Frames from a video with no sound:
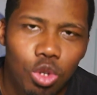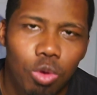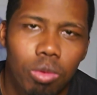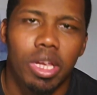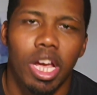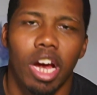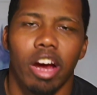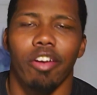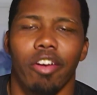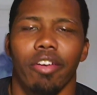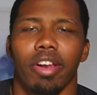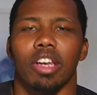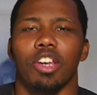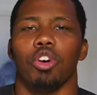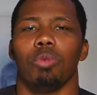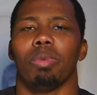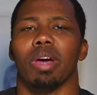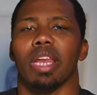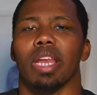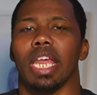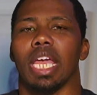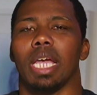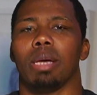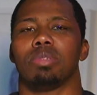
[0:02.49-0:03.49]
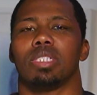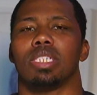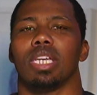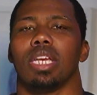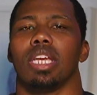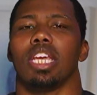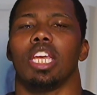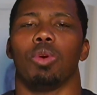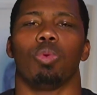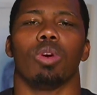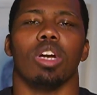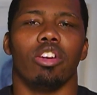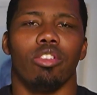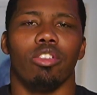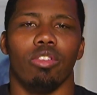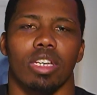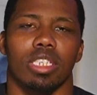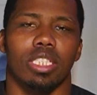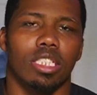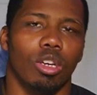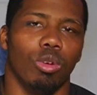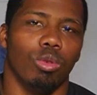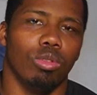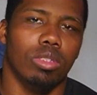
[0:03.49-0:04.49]
We already know my name, Jay, here with
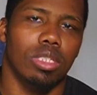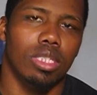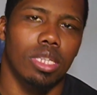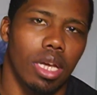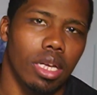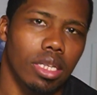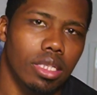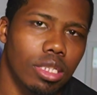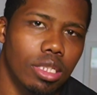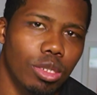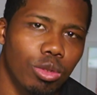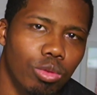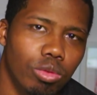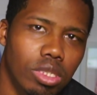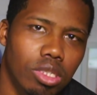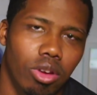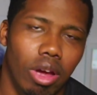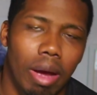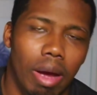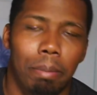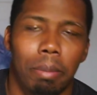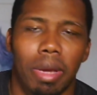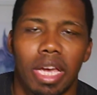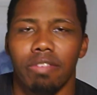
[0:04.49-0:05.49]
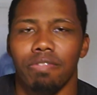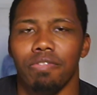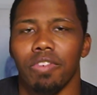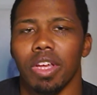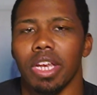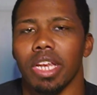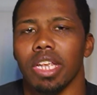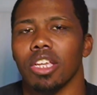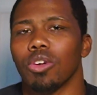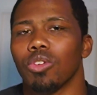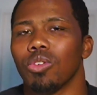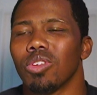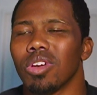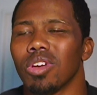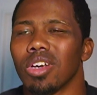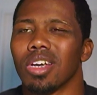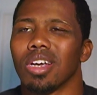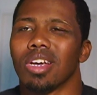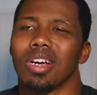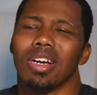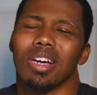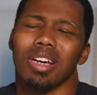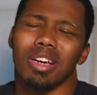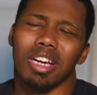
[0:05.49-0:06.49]
Crest Coast Tattoo. So I made a video
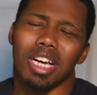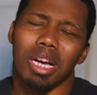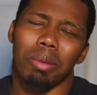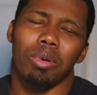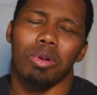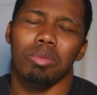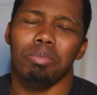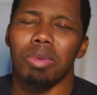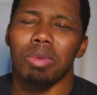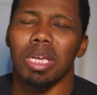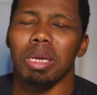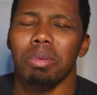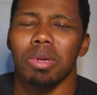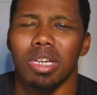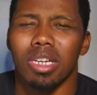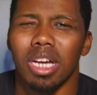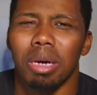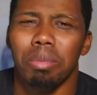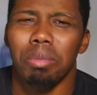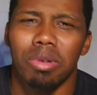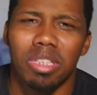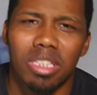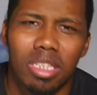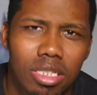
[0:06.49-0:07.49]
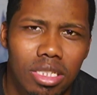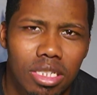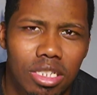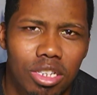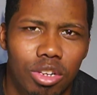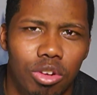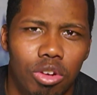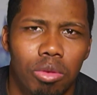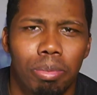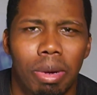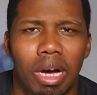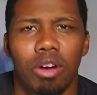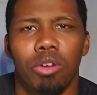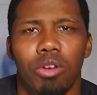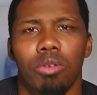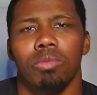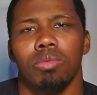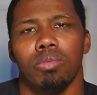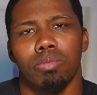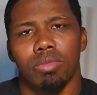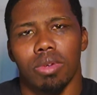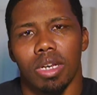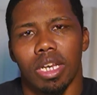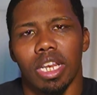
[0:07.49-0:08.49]
maybe a couple of years ago about
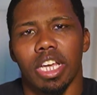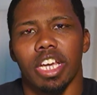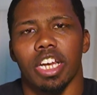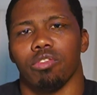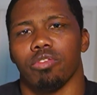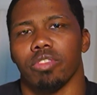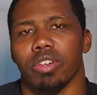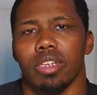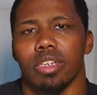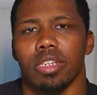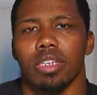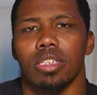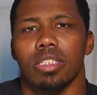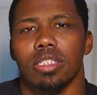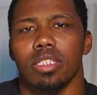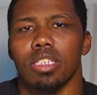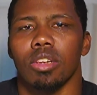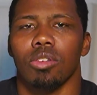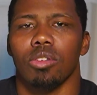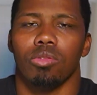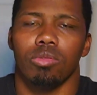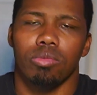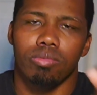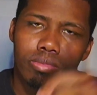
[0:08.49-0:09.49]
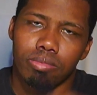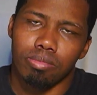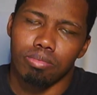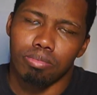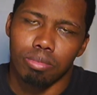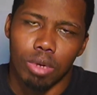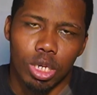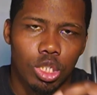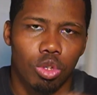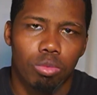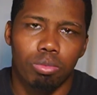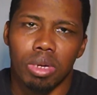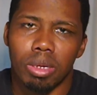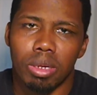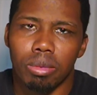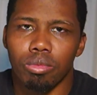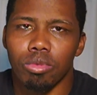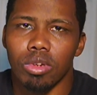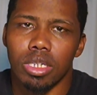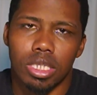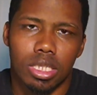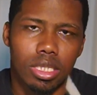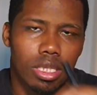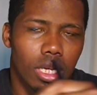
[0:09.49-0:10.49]
lettering. So muscle
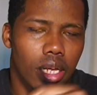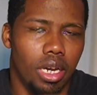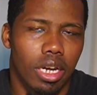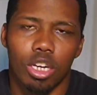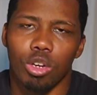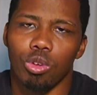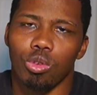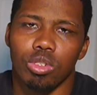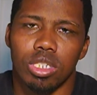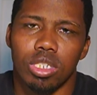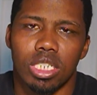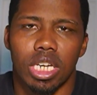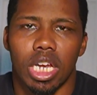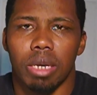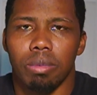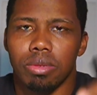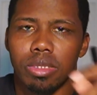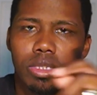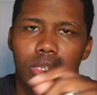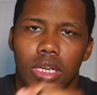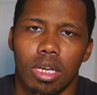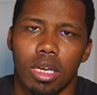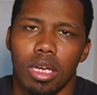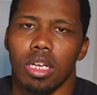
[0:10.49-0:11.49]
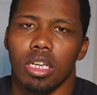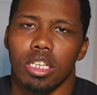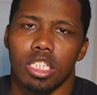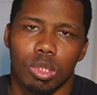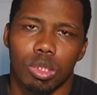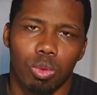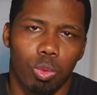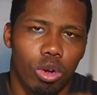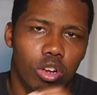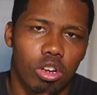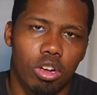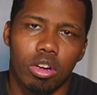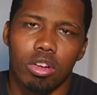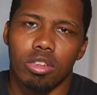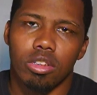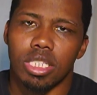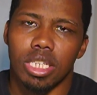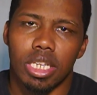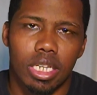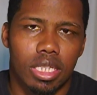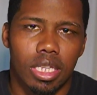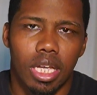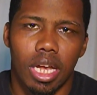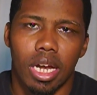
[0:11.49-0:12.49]
memory, study those shapes, swirls,
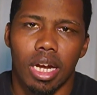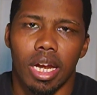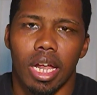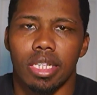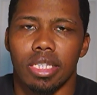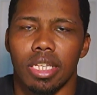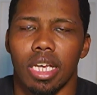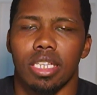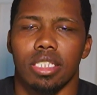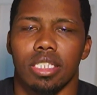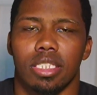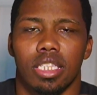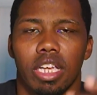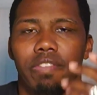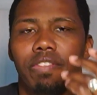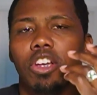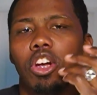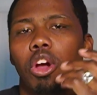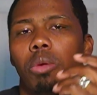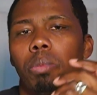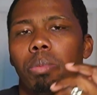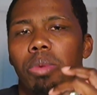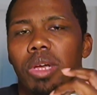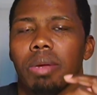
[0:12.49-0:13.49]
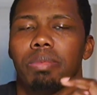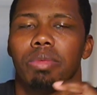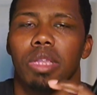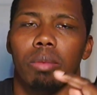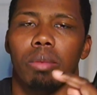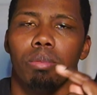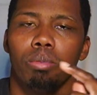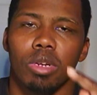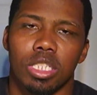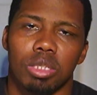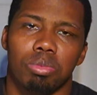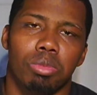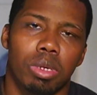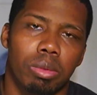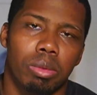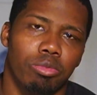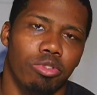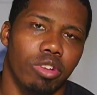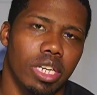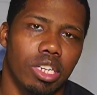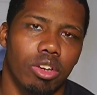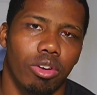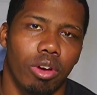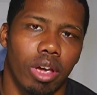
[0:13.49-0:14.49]
anything like that is definitely gonna build up that muscle memory
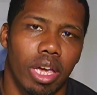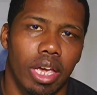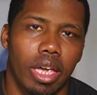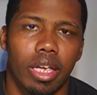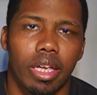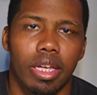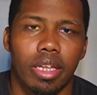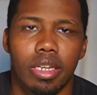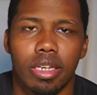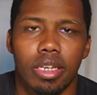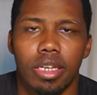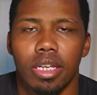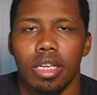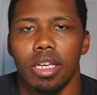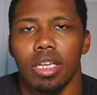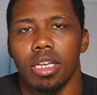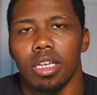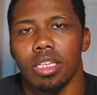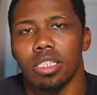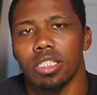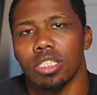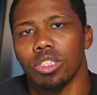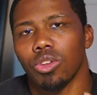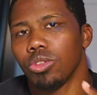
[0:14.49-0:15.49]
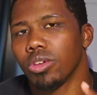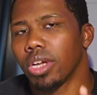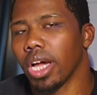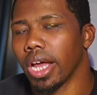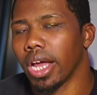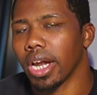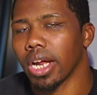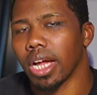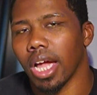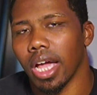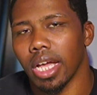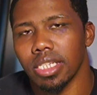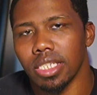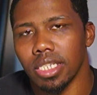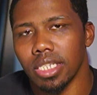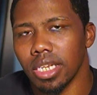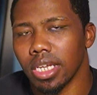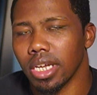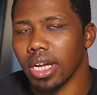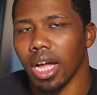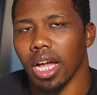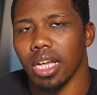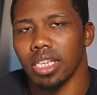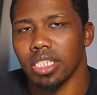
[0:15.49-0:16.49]
in your hand. So you gotta constantly
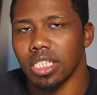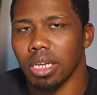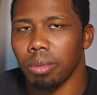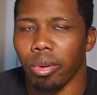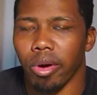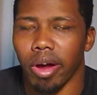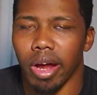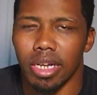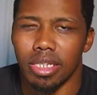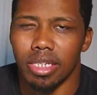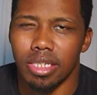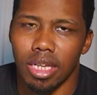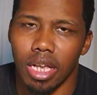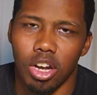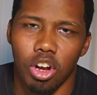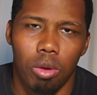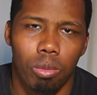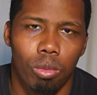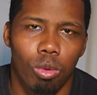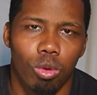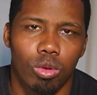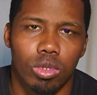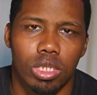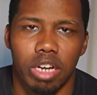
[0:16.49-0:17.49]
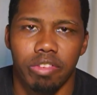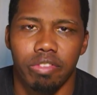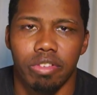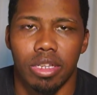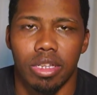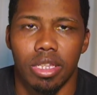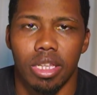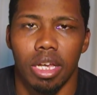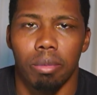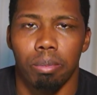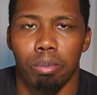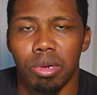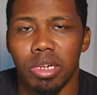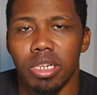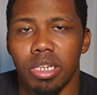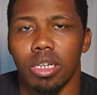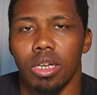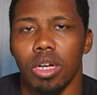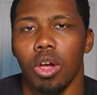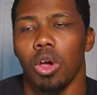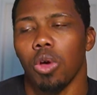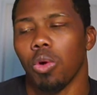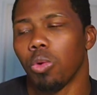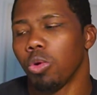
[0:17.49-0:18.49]
practice that almost every day. But
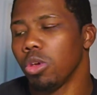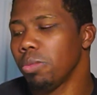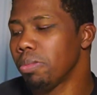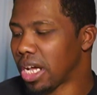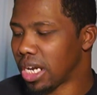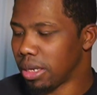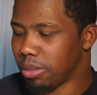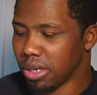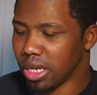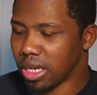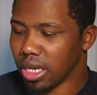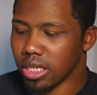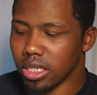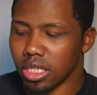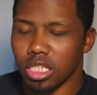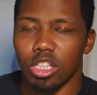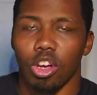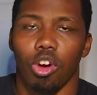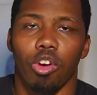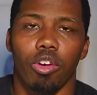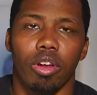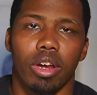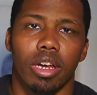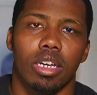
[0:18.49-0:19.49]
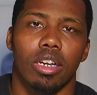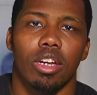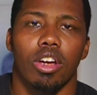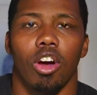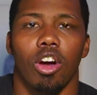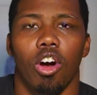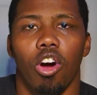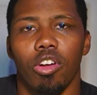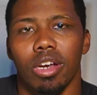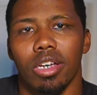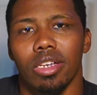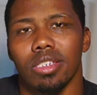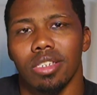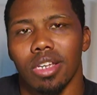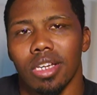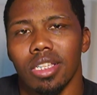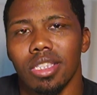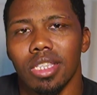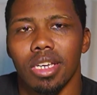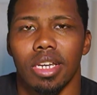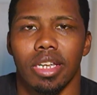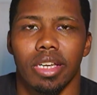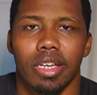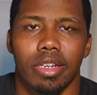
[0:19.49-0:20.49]
we about to be getting started on
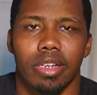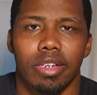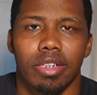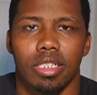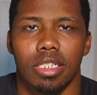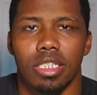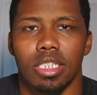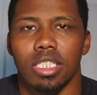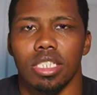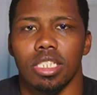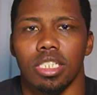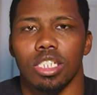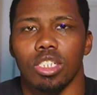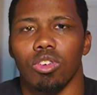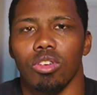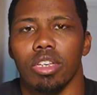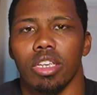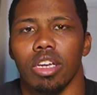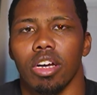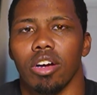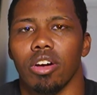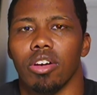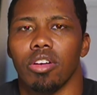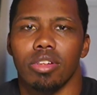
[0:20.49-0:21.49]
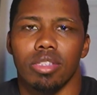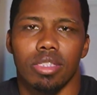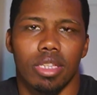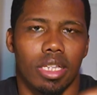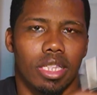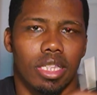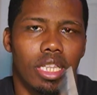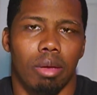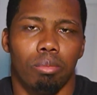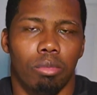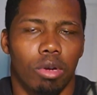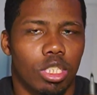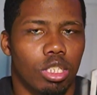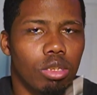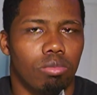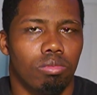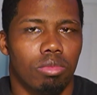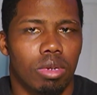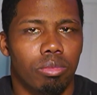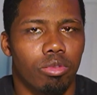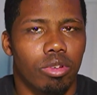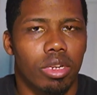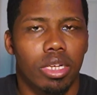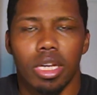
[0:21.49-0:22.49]
another letter just to show y'all that muscle
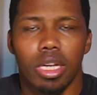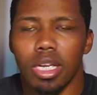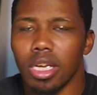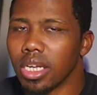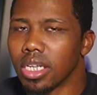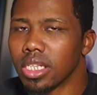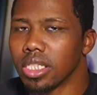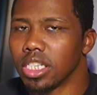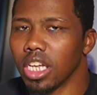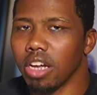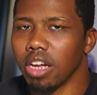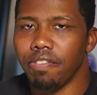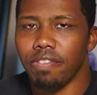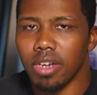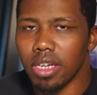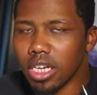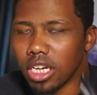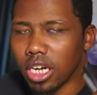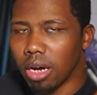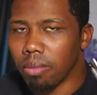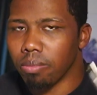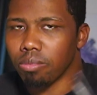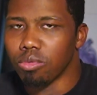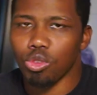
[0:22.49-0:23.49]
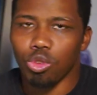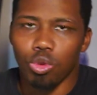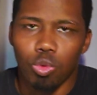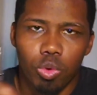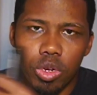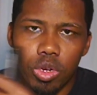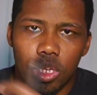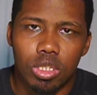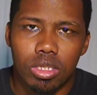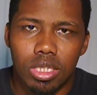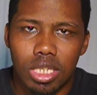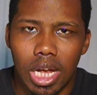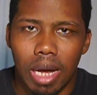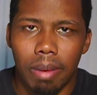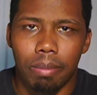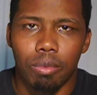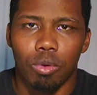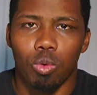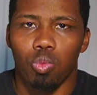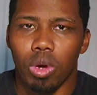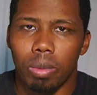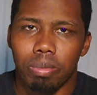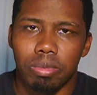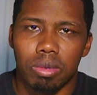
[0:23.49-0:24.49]
memory definitely come through when it's time you
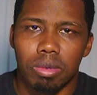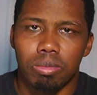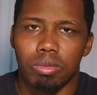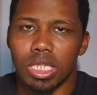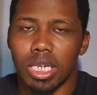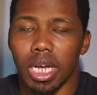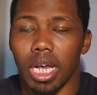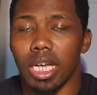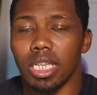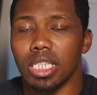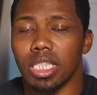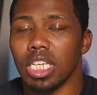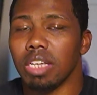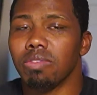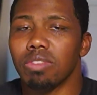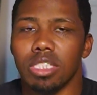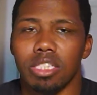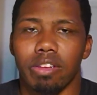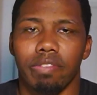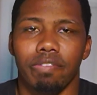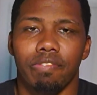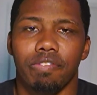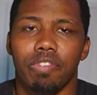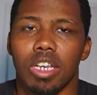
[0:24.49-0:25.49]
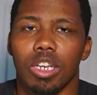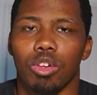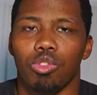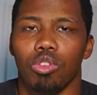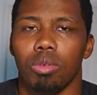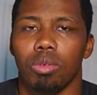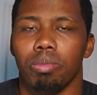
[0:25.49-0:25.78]
whip them shades, even some filigree.